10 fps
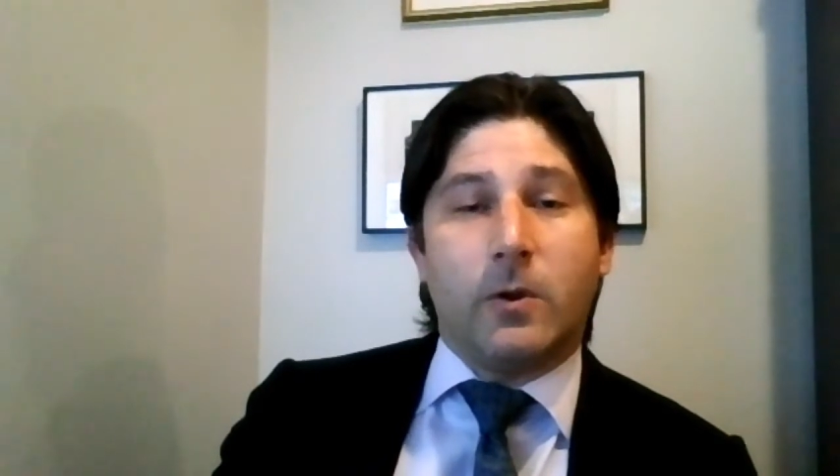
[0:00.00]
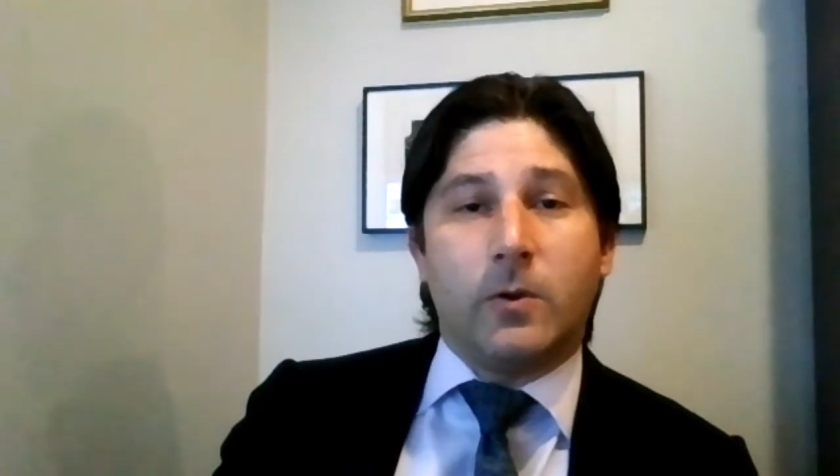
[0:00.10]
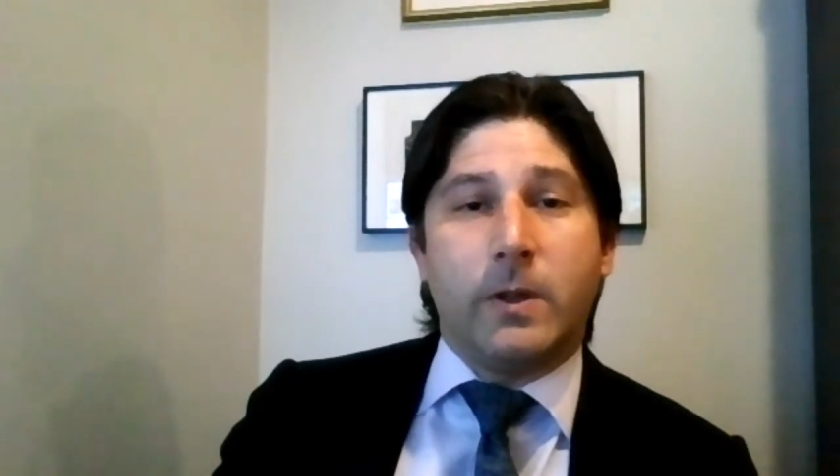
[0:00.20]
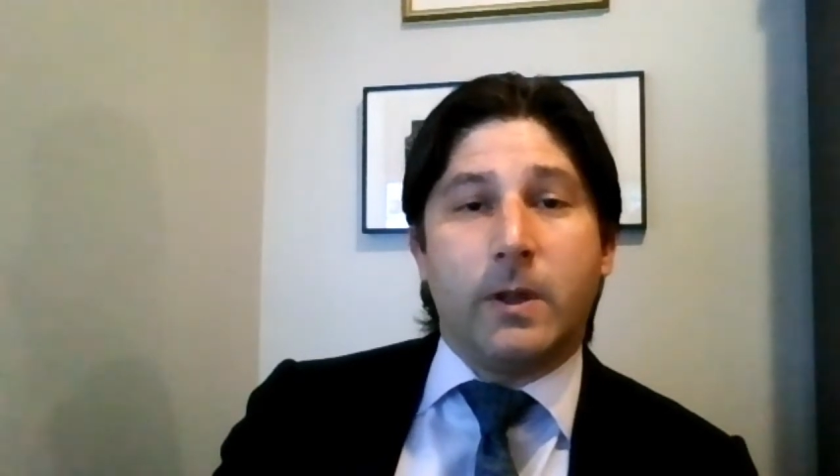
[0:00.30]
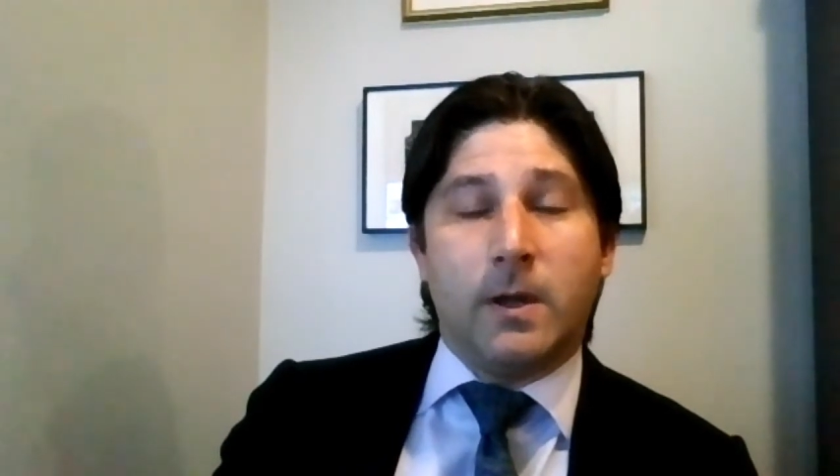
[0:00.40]

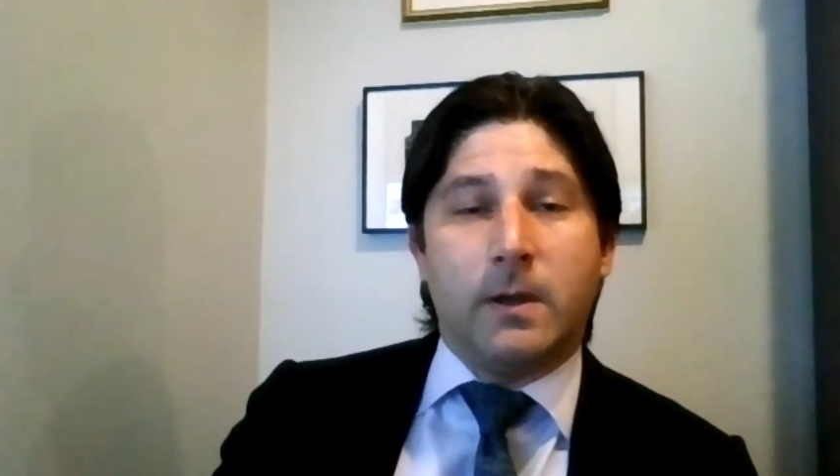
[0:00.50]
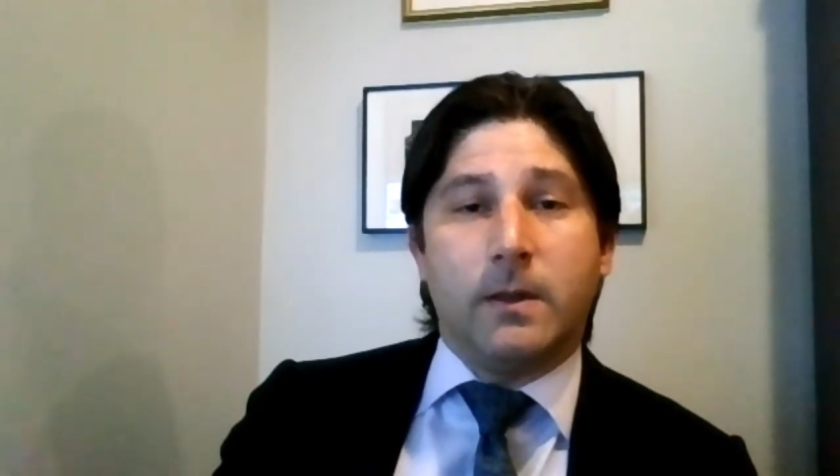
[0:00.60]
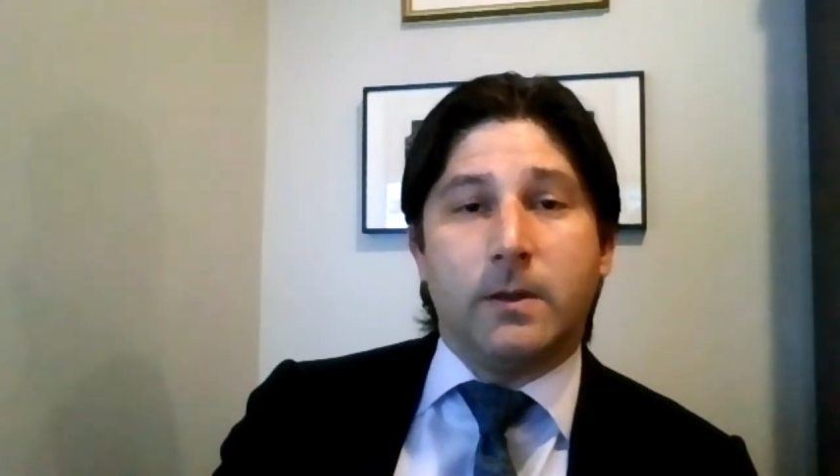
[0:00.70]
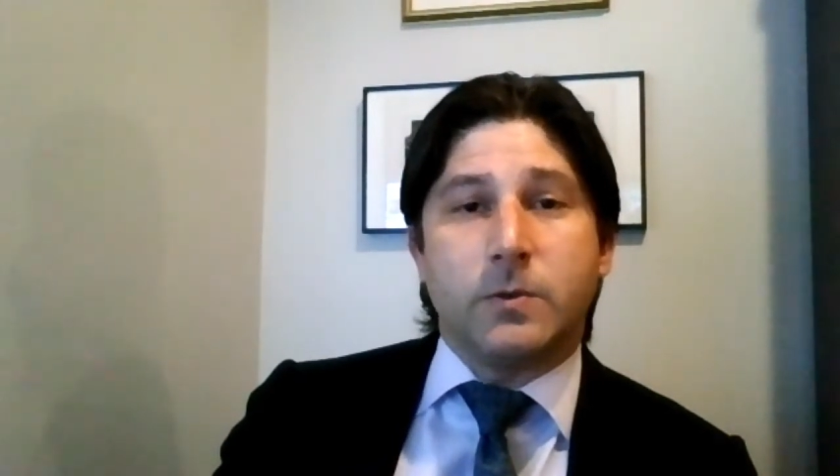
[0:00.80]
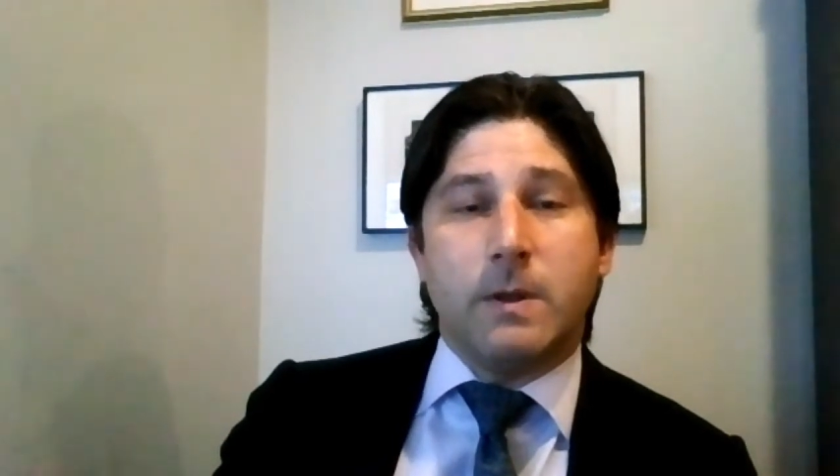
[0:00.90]
early on
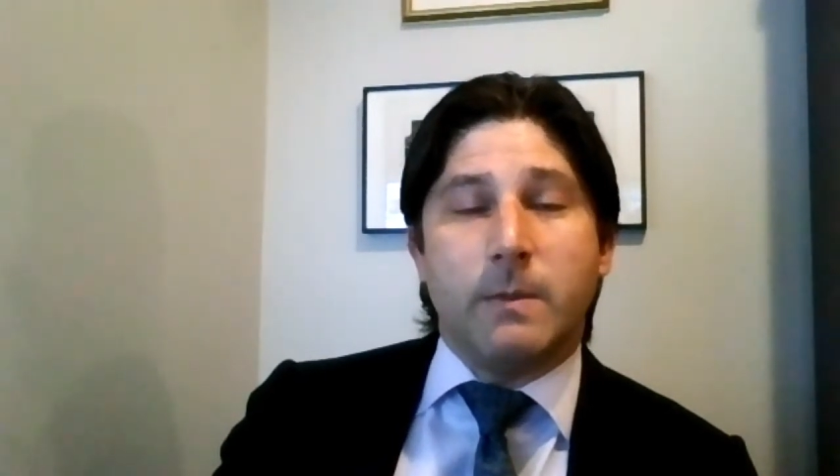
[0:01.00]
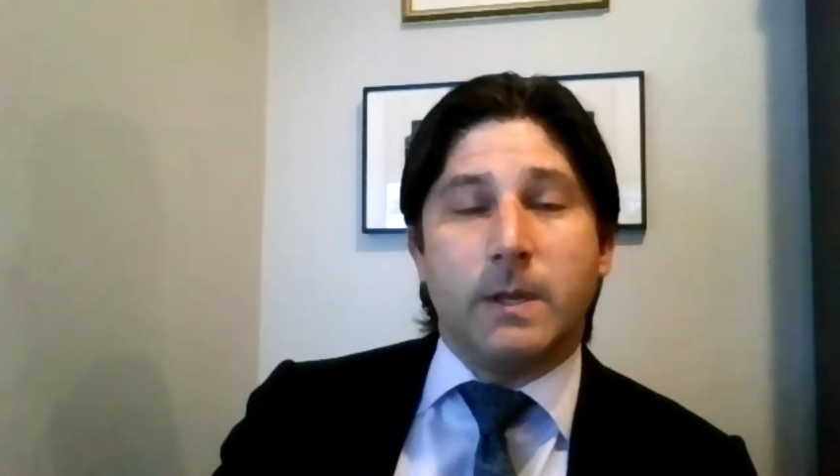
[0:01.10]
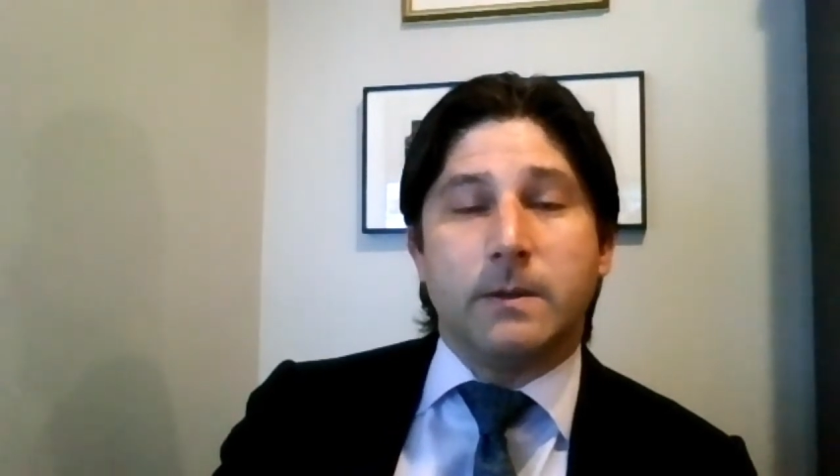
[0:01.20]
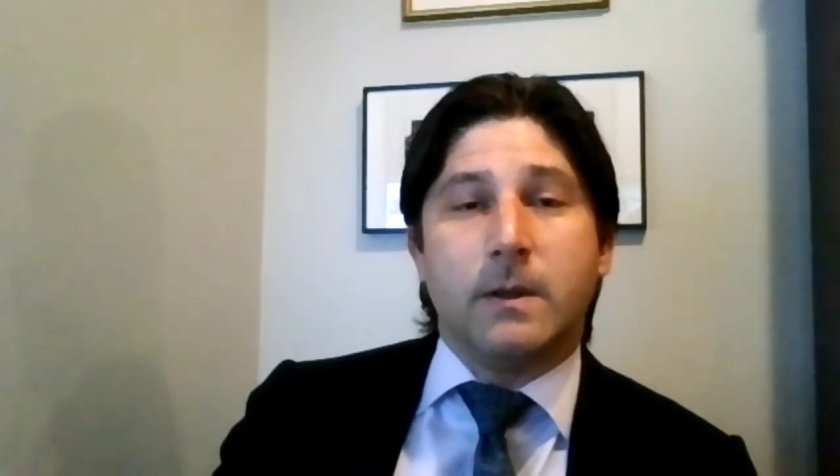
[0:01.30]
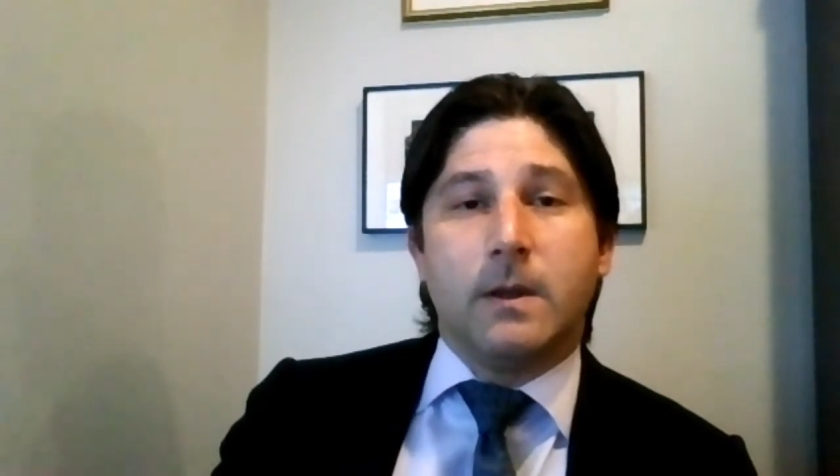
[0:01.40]
in the
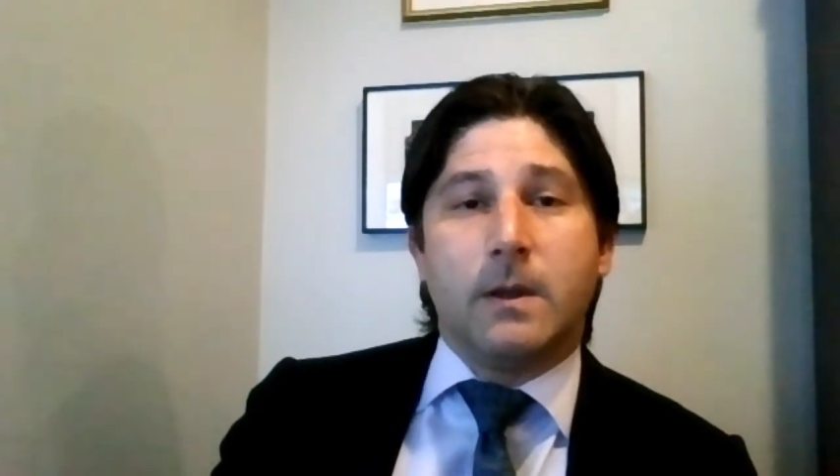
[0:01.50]
treatment